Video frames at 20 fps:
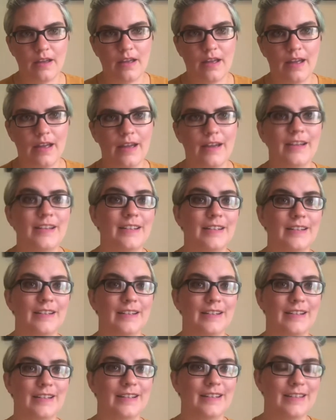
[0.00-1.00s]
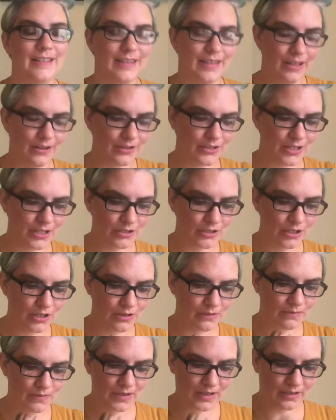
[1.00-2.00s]
And they're such
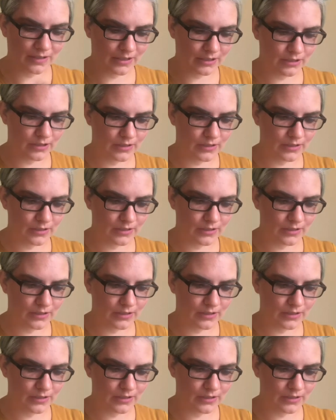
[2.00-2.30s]
good vanilla